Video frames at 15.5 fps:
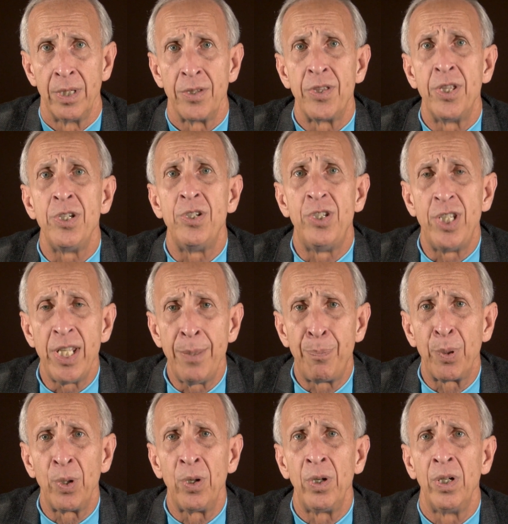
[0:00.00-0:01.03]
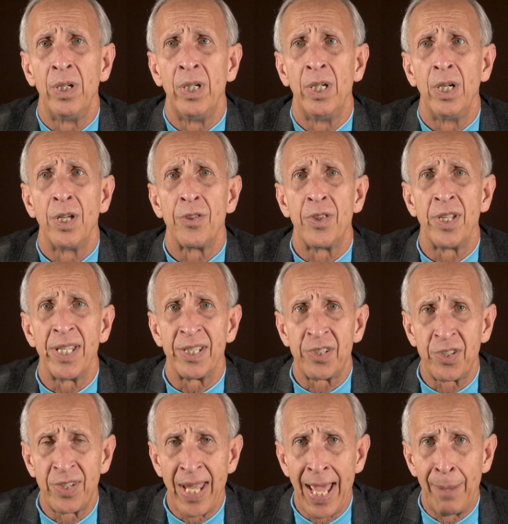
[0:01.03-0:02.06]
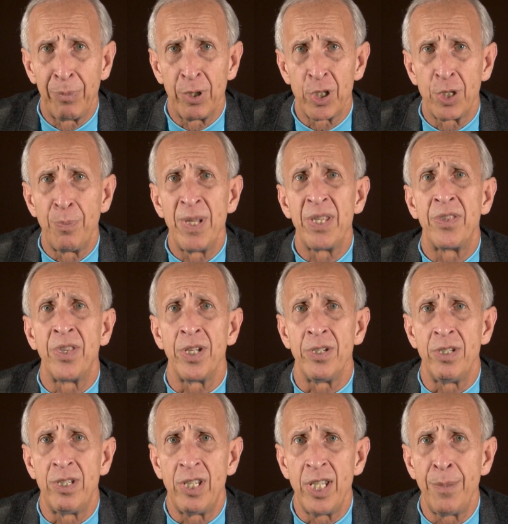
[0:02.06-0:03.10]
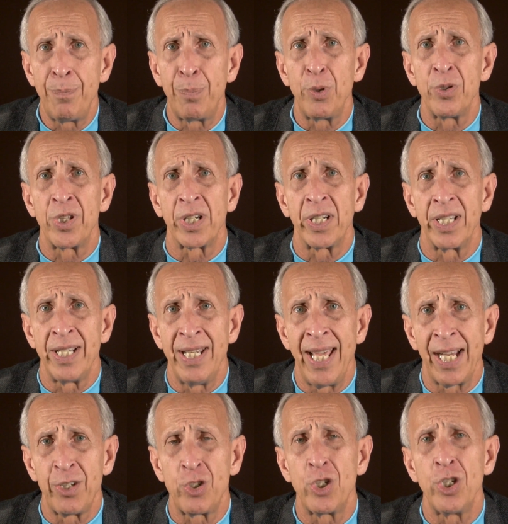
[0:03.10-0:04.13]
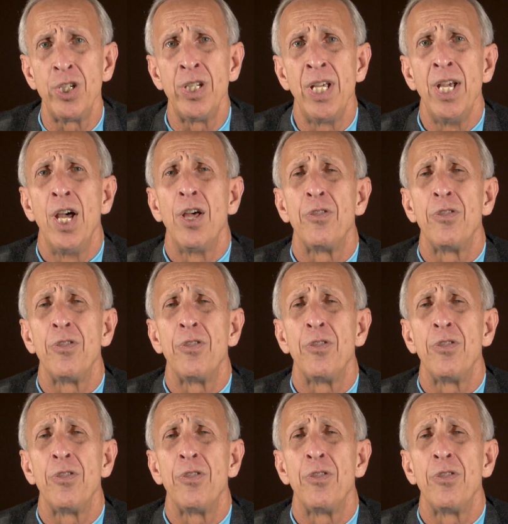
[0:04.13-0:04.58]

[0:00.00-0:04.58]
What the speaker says: The deeper the establishment, the deeper the connection,